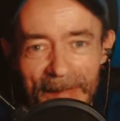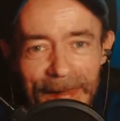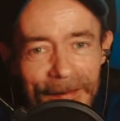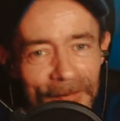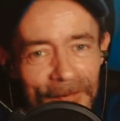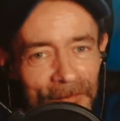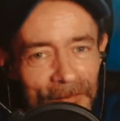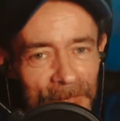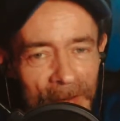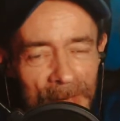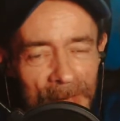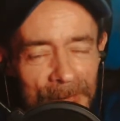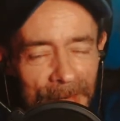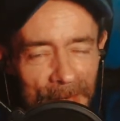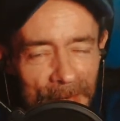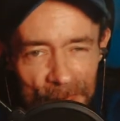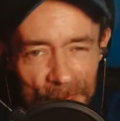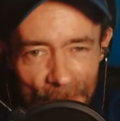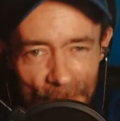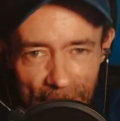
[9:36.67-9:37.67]
Remember,
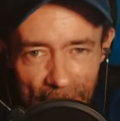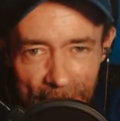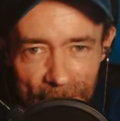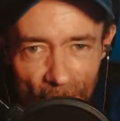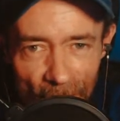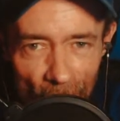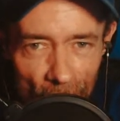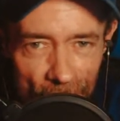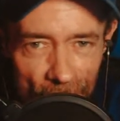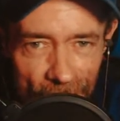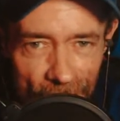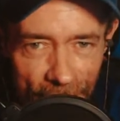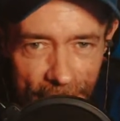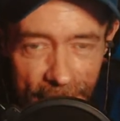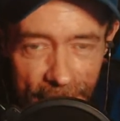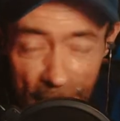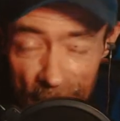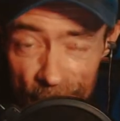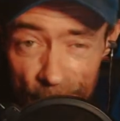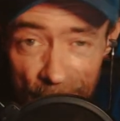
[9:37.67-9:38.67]
I'm very toxic,
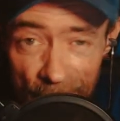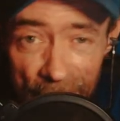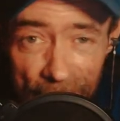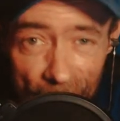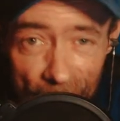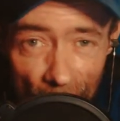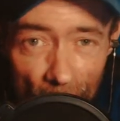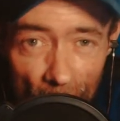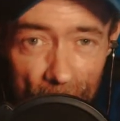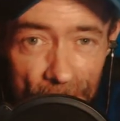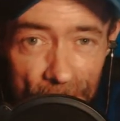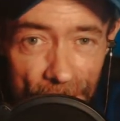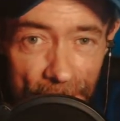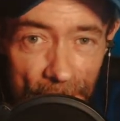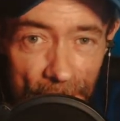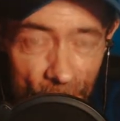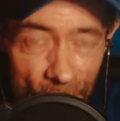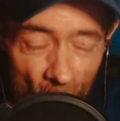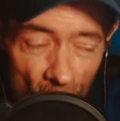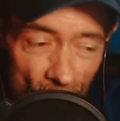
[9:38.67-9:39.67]
and I've been toxic
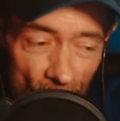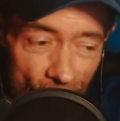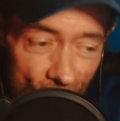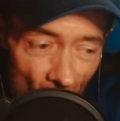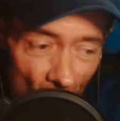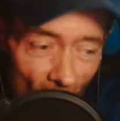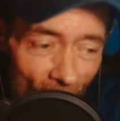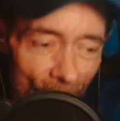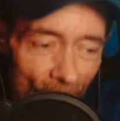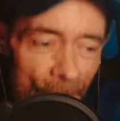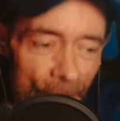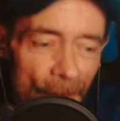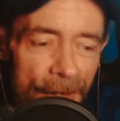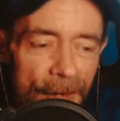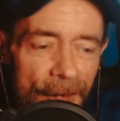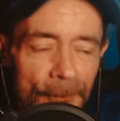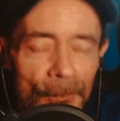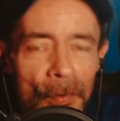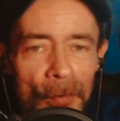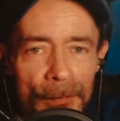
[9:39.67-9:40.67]
from probably the
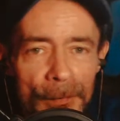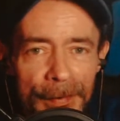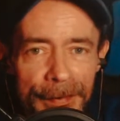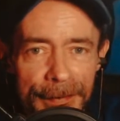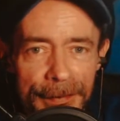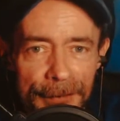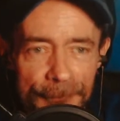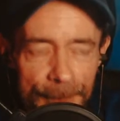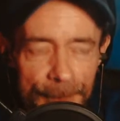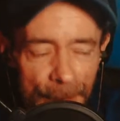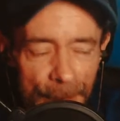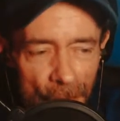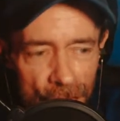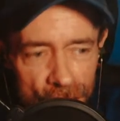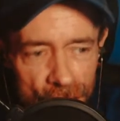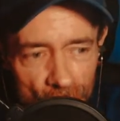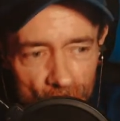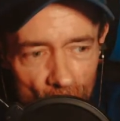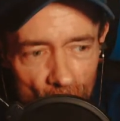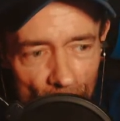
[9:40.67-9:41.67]
moment this
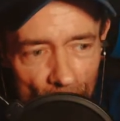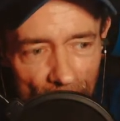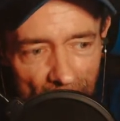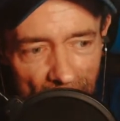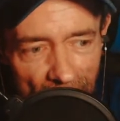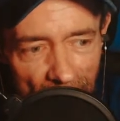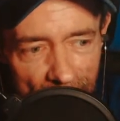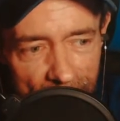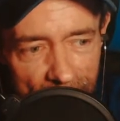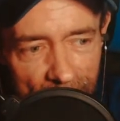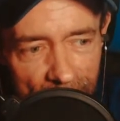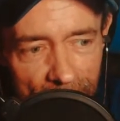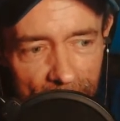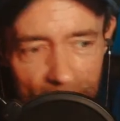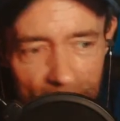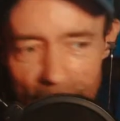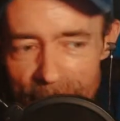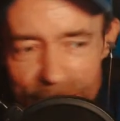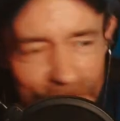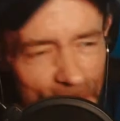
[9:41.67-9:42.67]
person caught my eye.
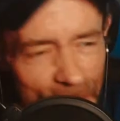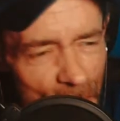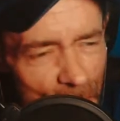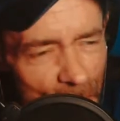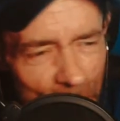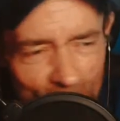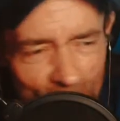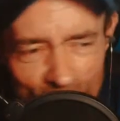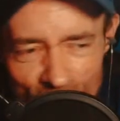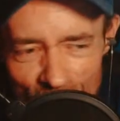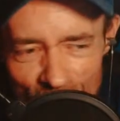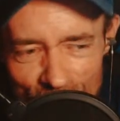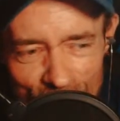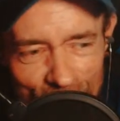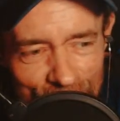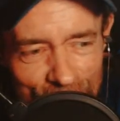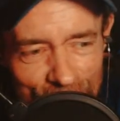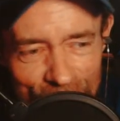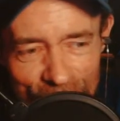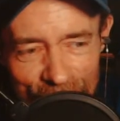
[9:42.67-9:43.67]
Oh, no.
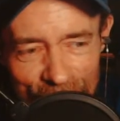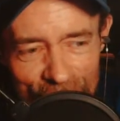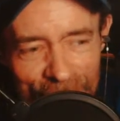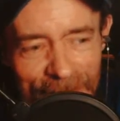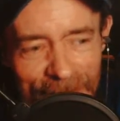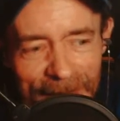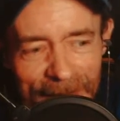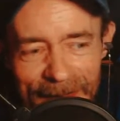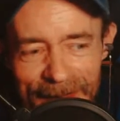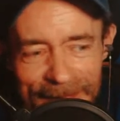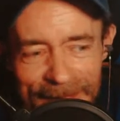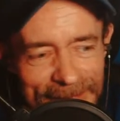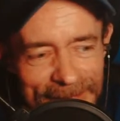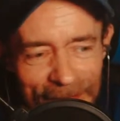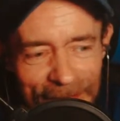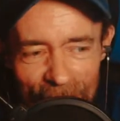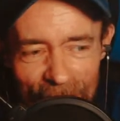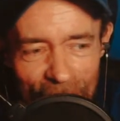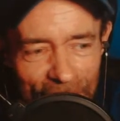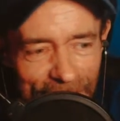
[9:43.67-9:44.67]

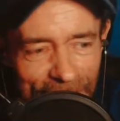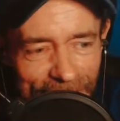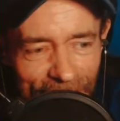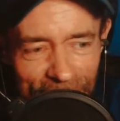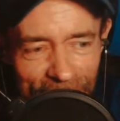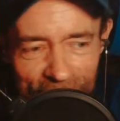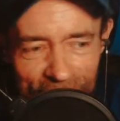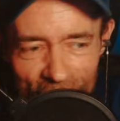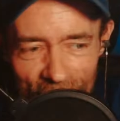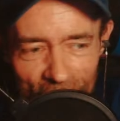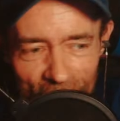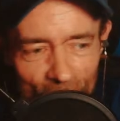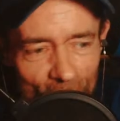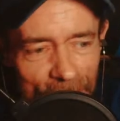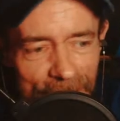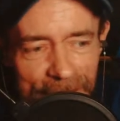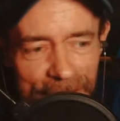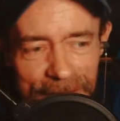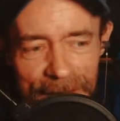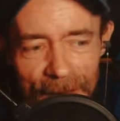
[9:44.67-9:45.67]
No, you're
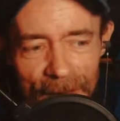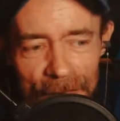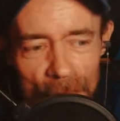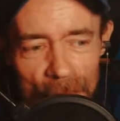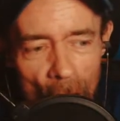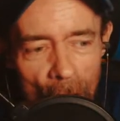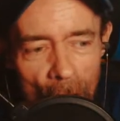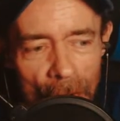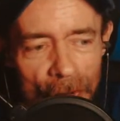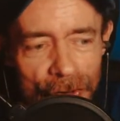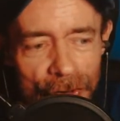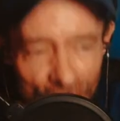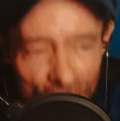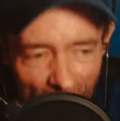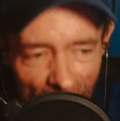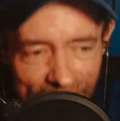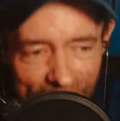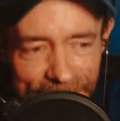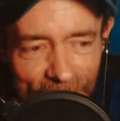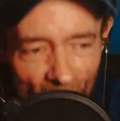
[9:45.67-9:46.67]
going the wrong
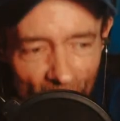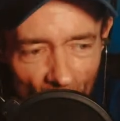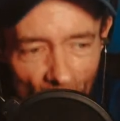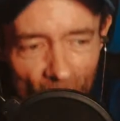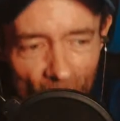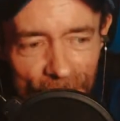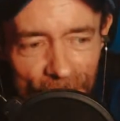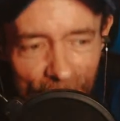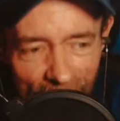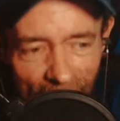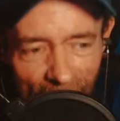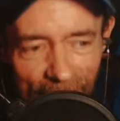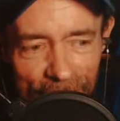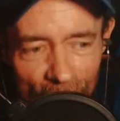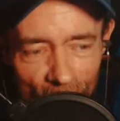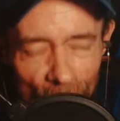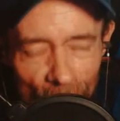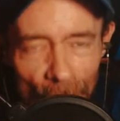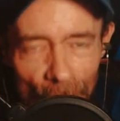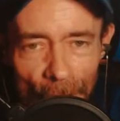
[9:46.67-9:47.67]
gender
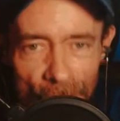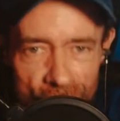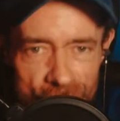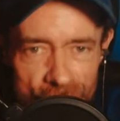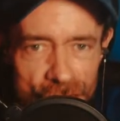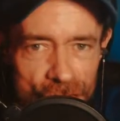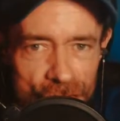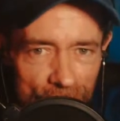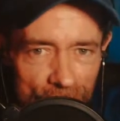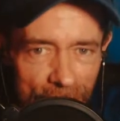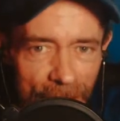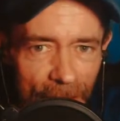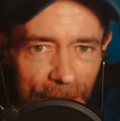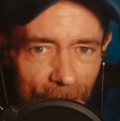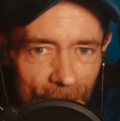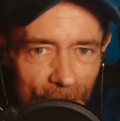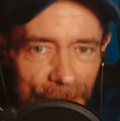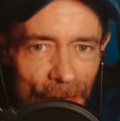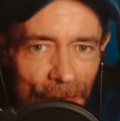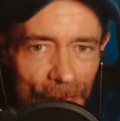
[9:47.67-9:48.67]
altogether, Lewis. You're
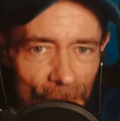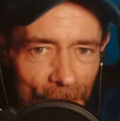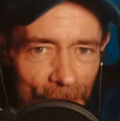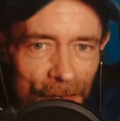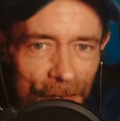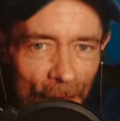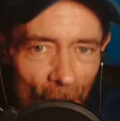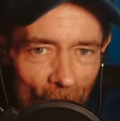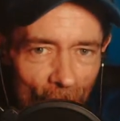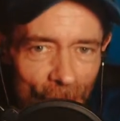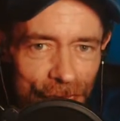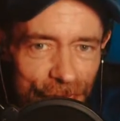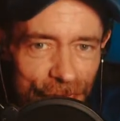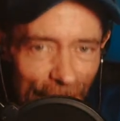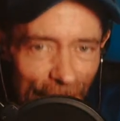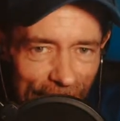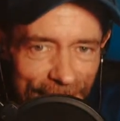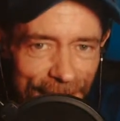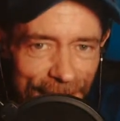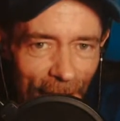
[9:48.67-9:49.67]
going the wrong
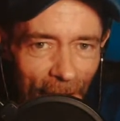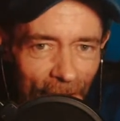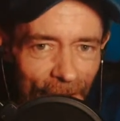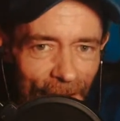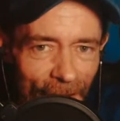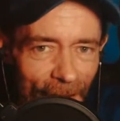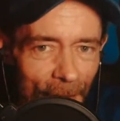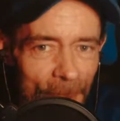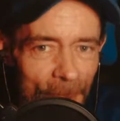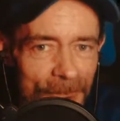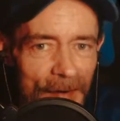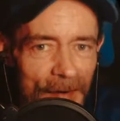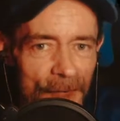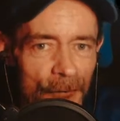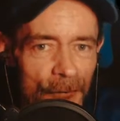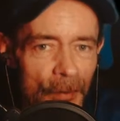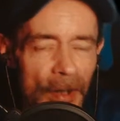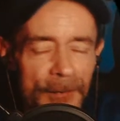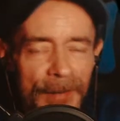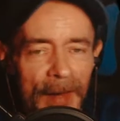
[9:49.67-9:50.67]
gender. It was never
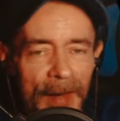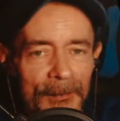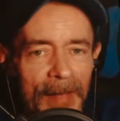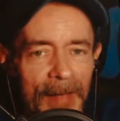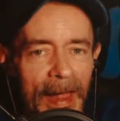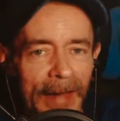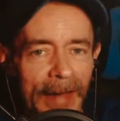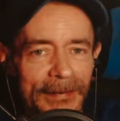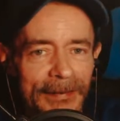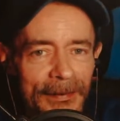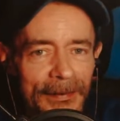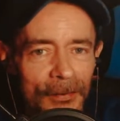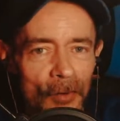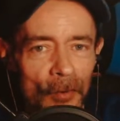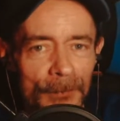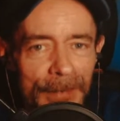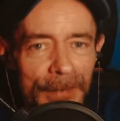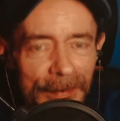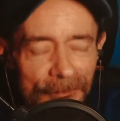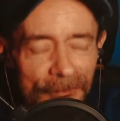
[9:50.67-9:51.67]
going to be a man that got
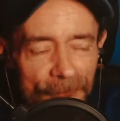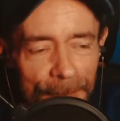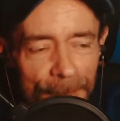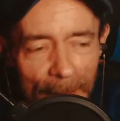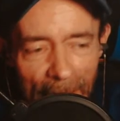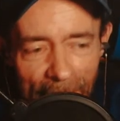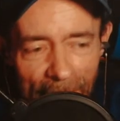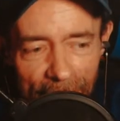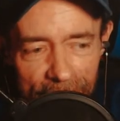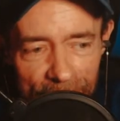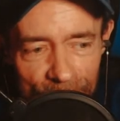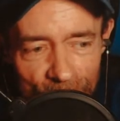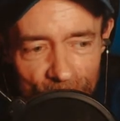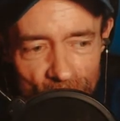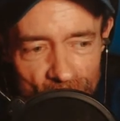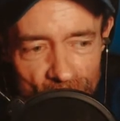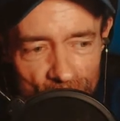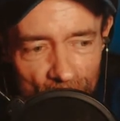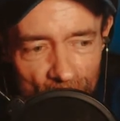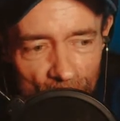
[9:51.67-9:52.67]
me inspired in
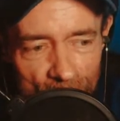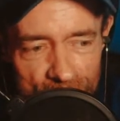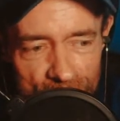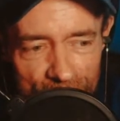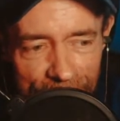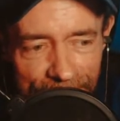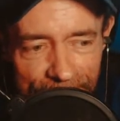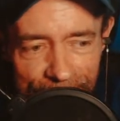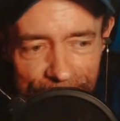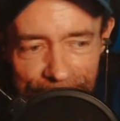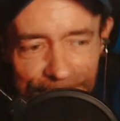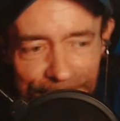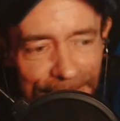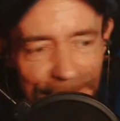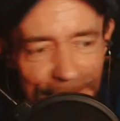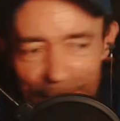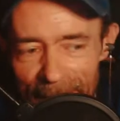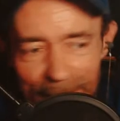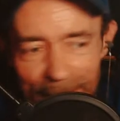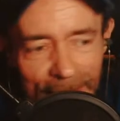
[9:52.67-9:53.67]
music, was it?
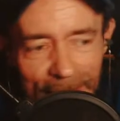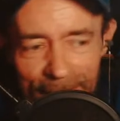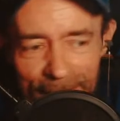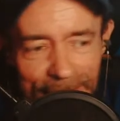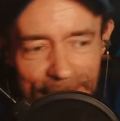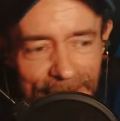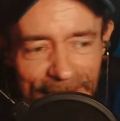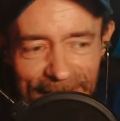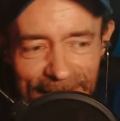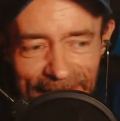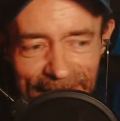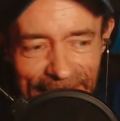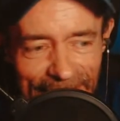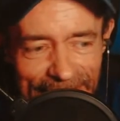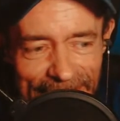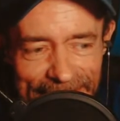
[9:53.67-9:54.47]
Nah.